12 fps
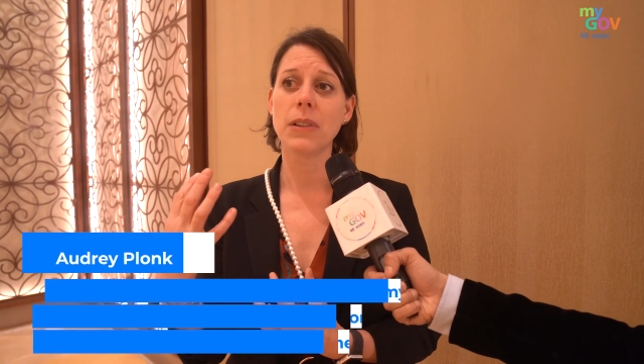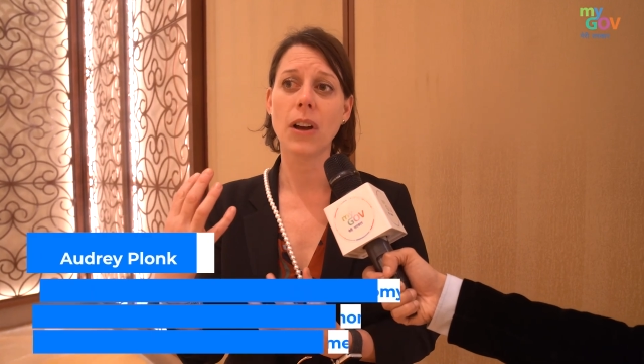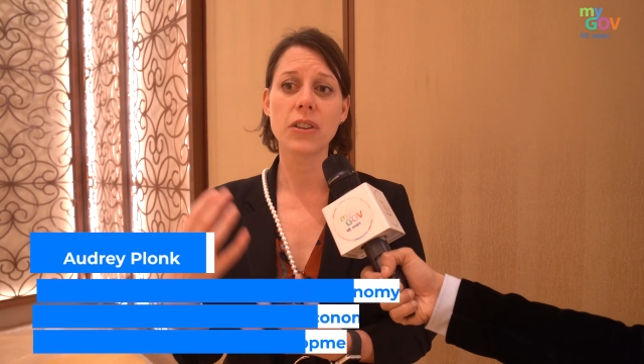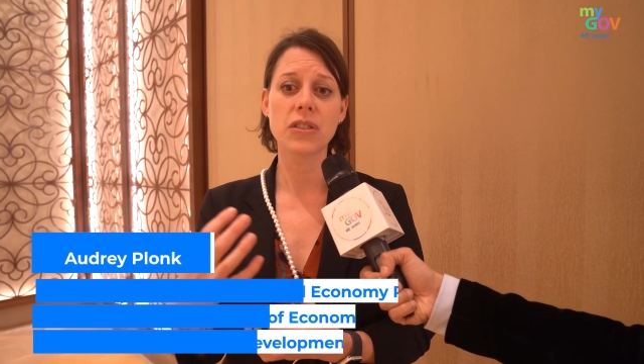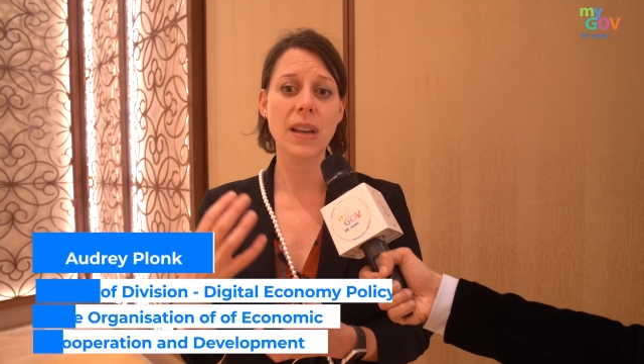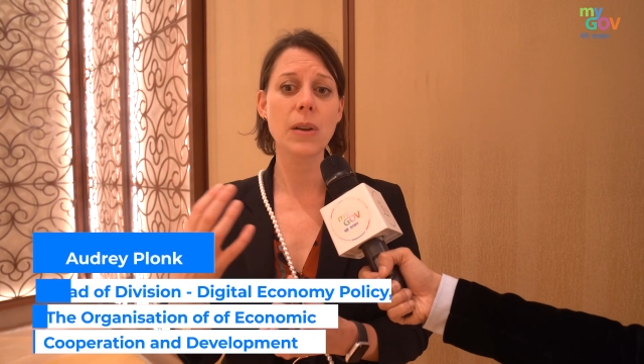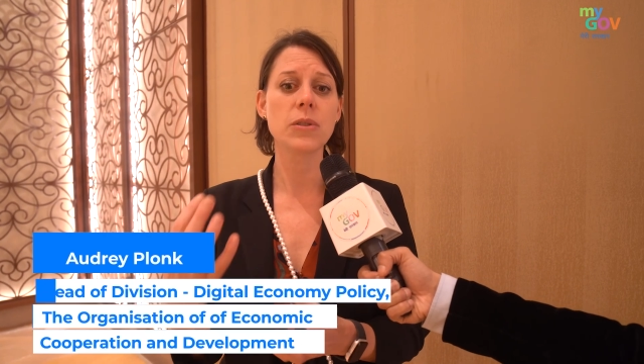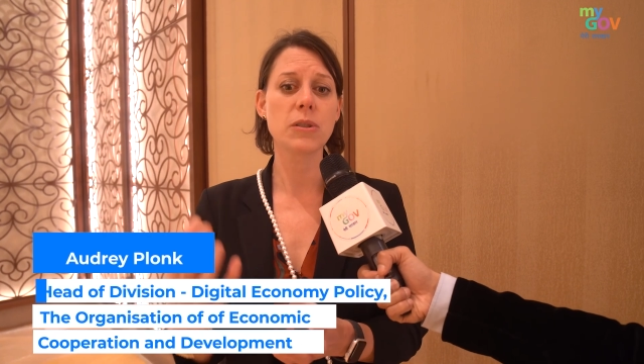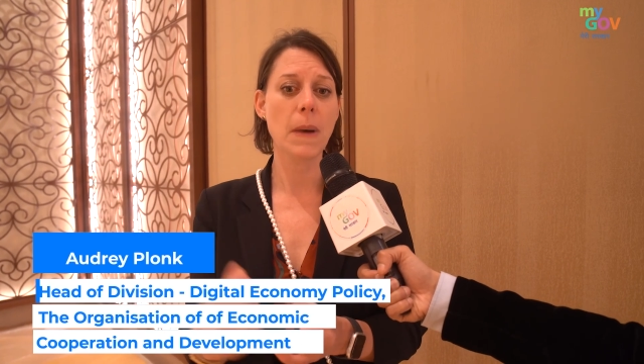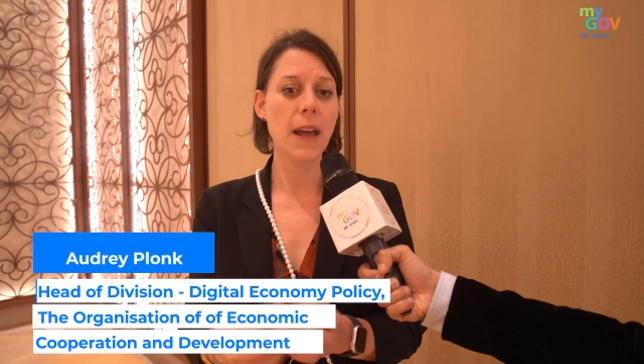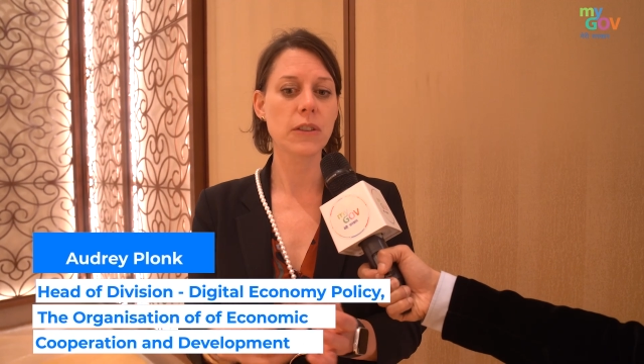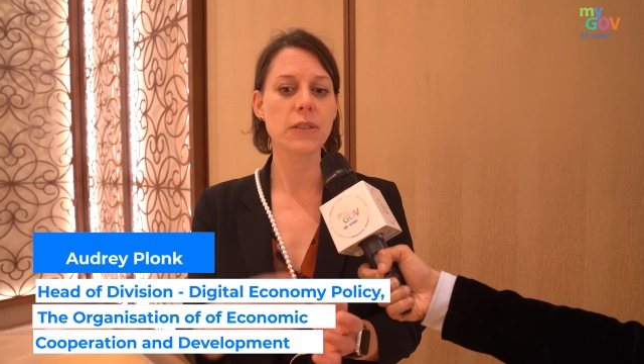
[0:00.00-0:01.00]
large
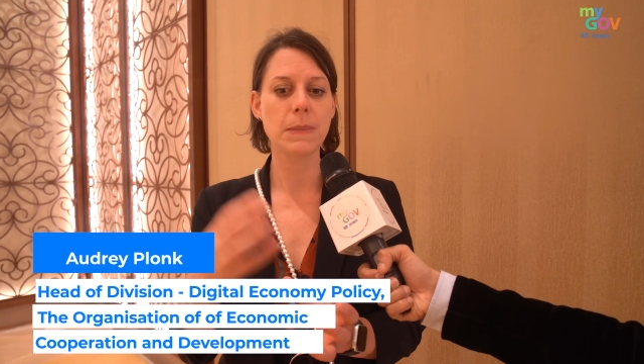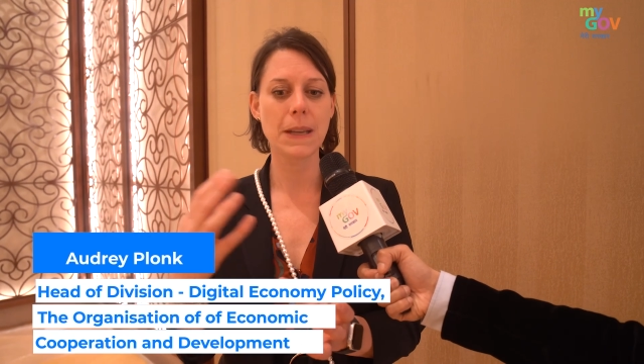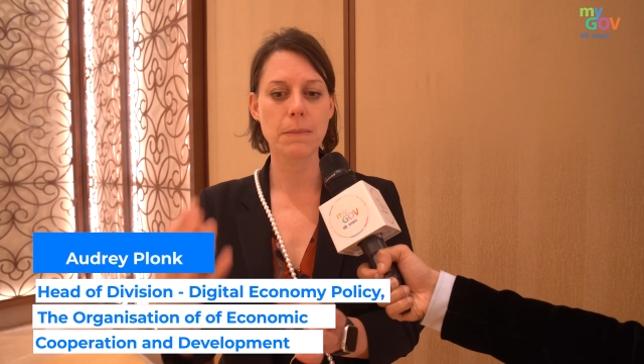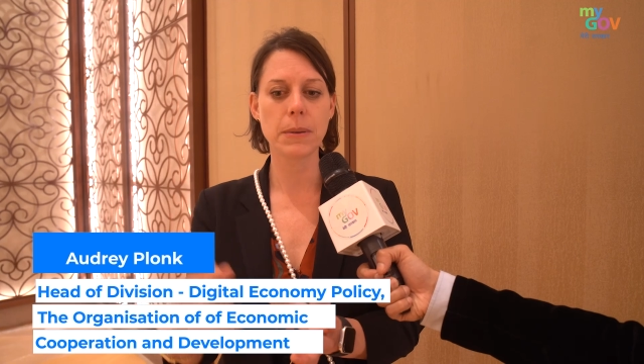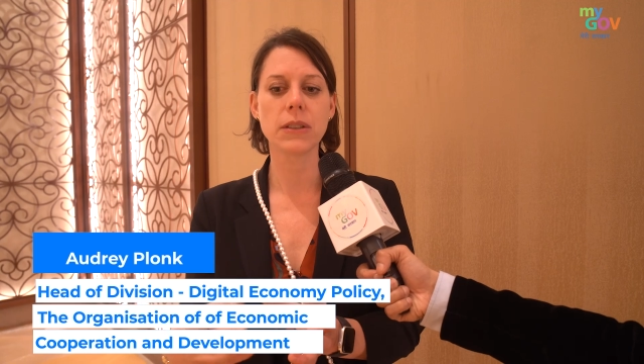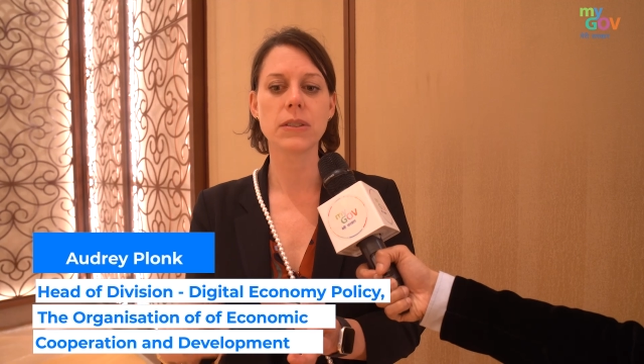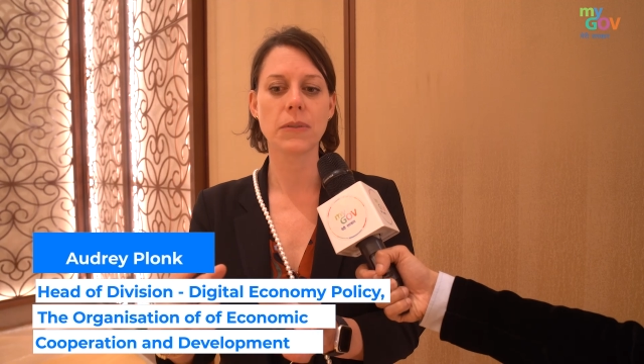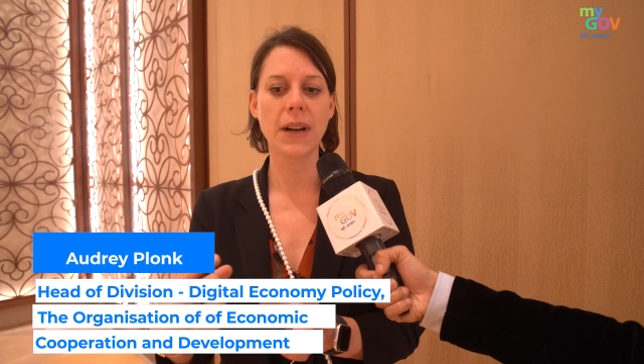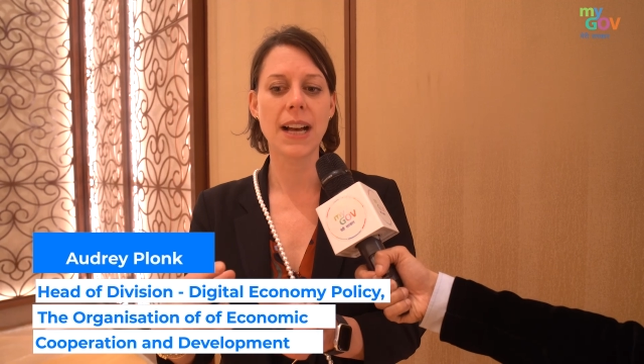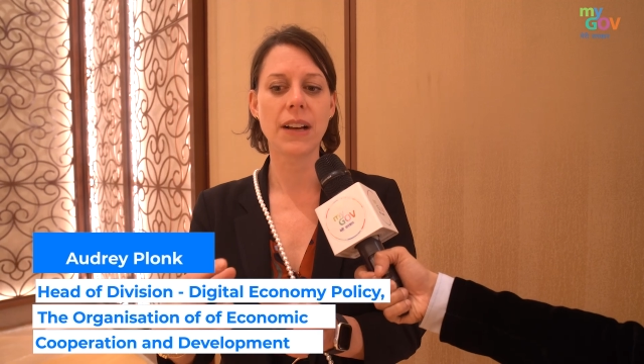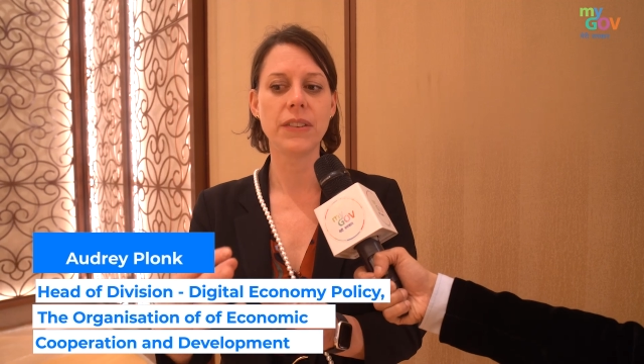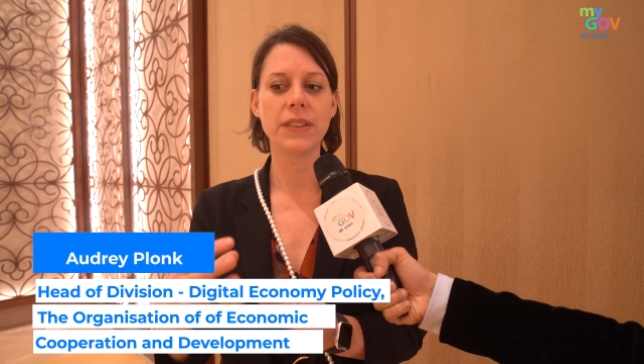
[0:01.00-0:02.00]
language models being built
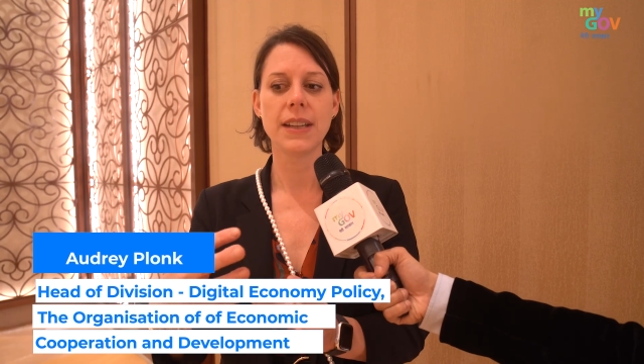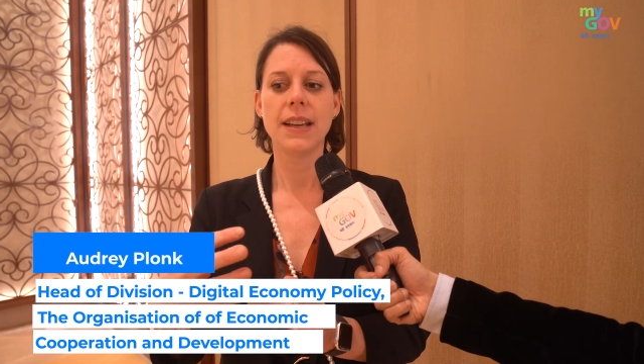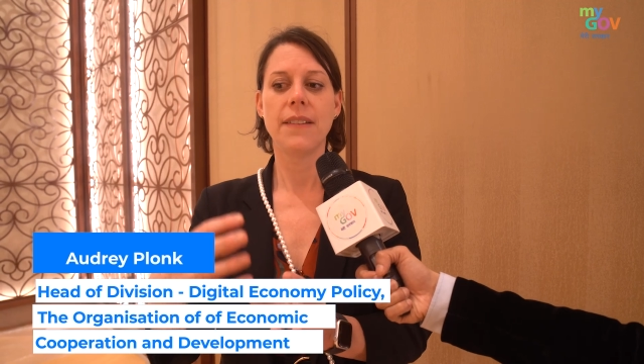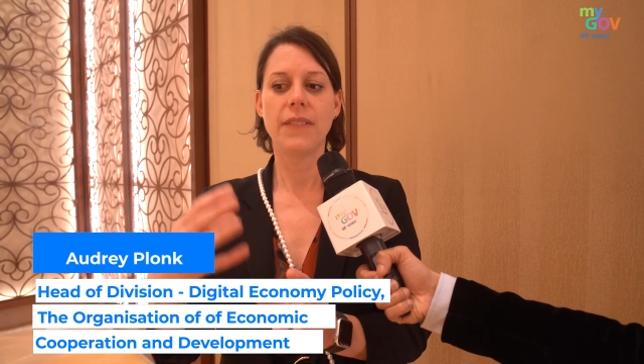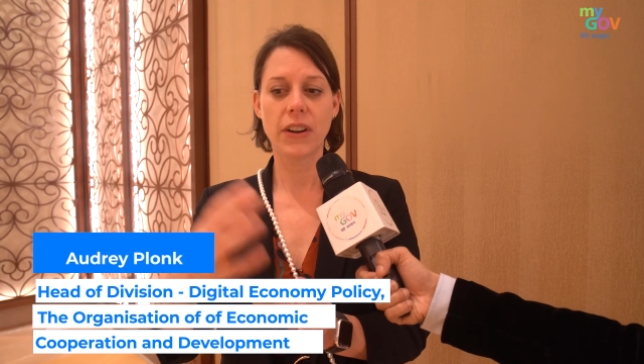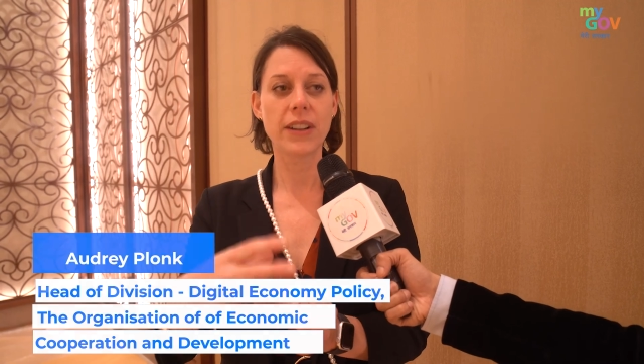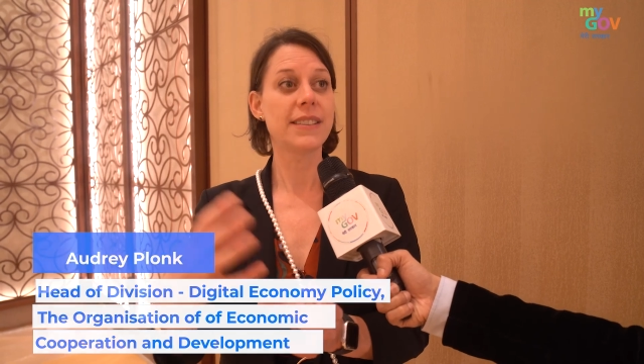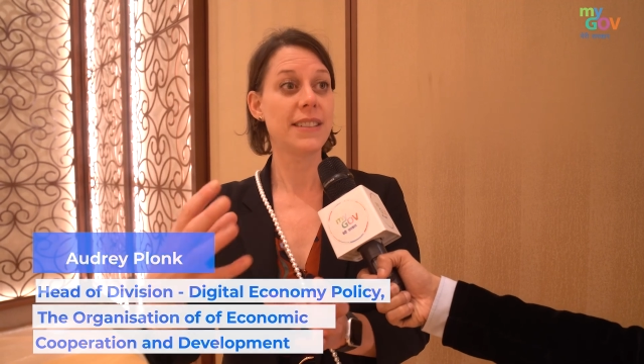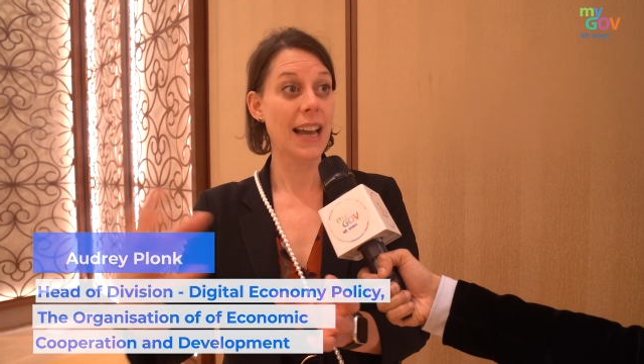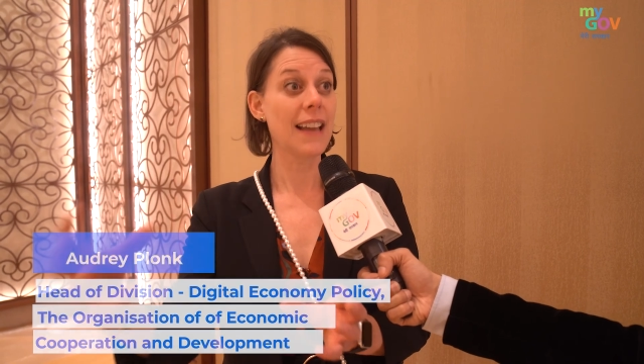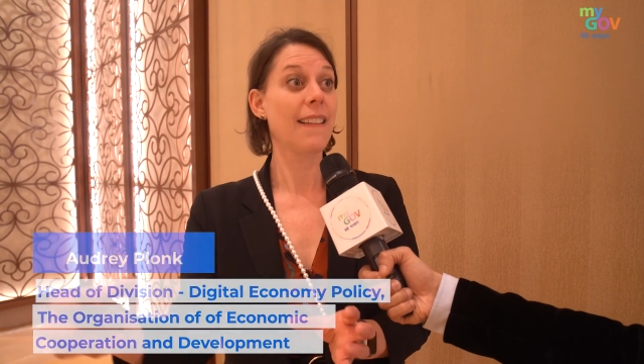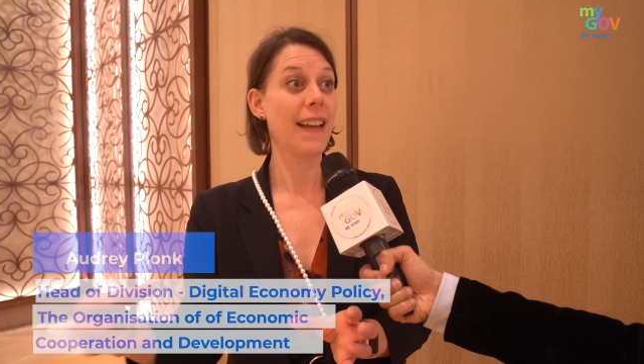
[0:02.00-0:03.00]
around various
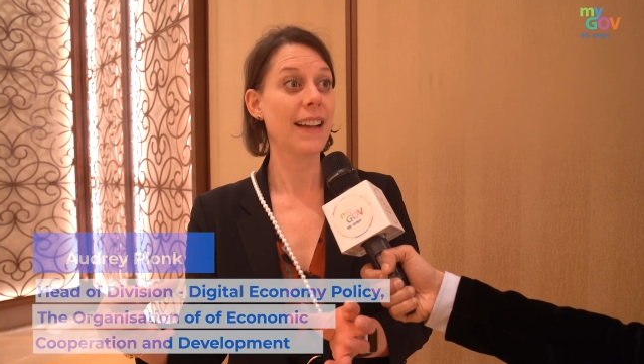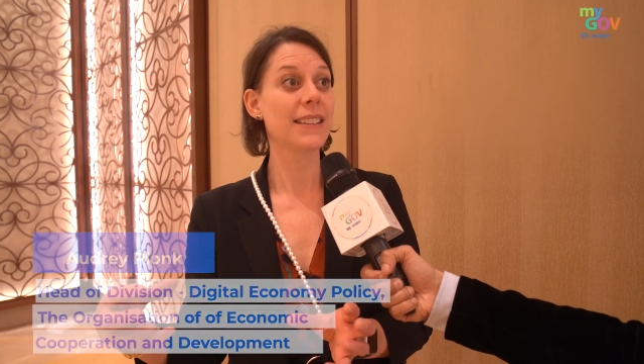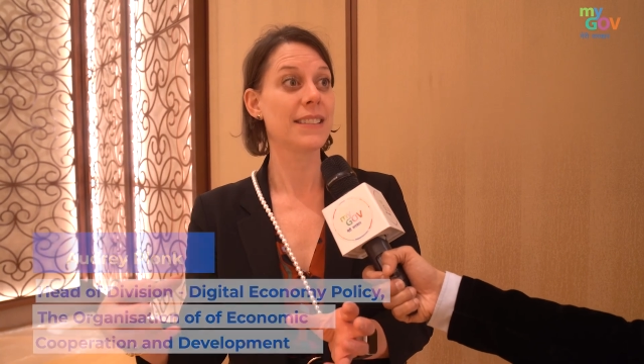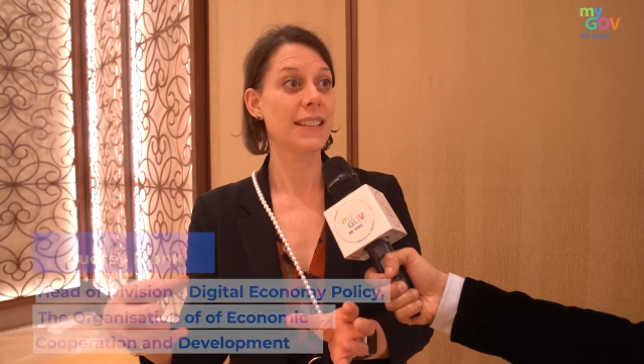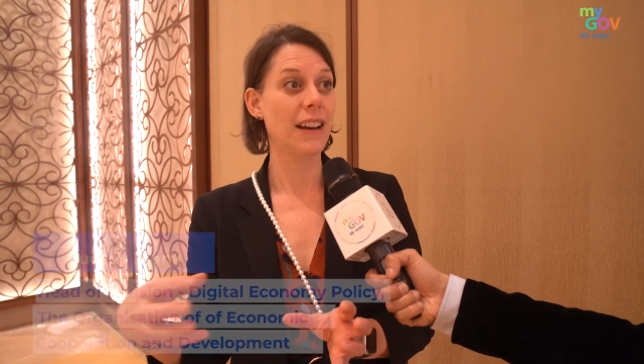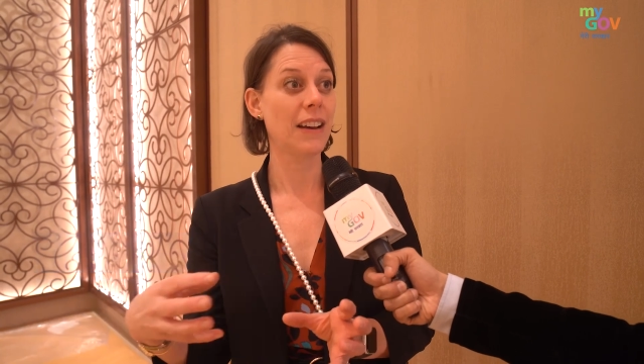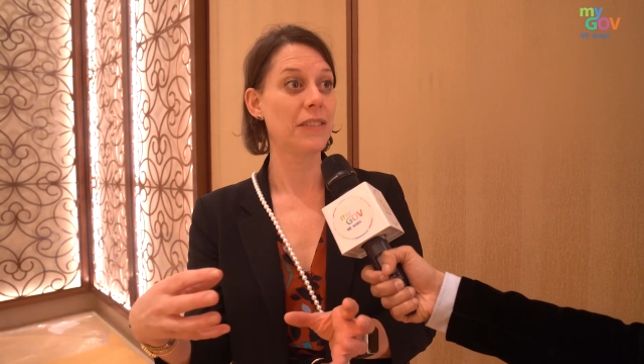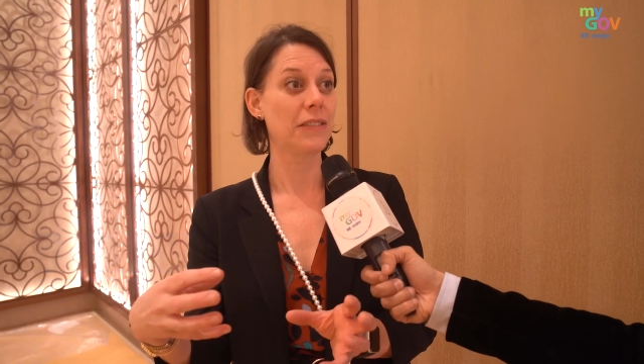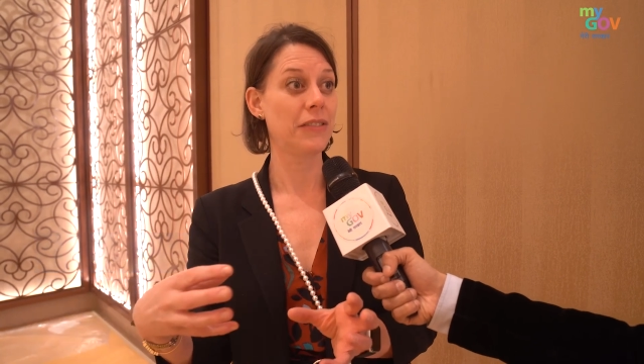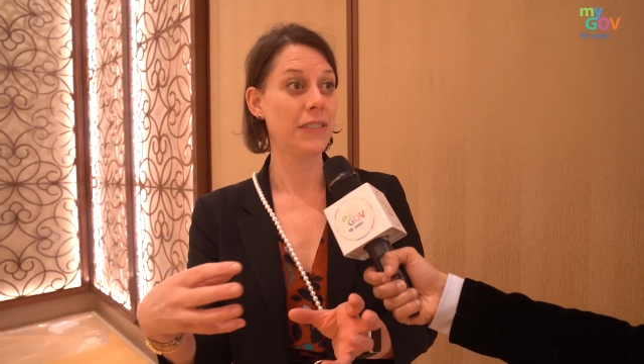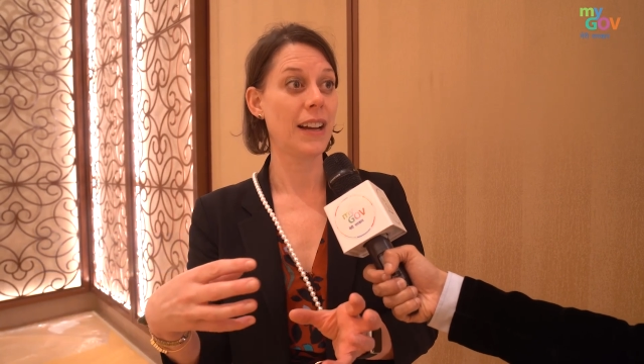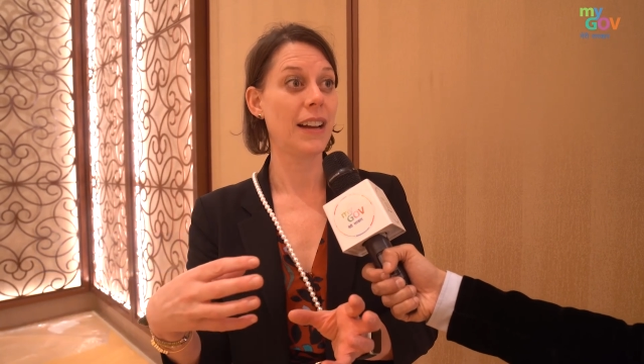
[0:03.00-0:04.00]
dialects of,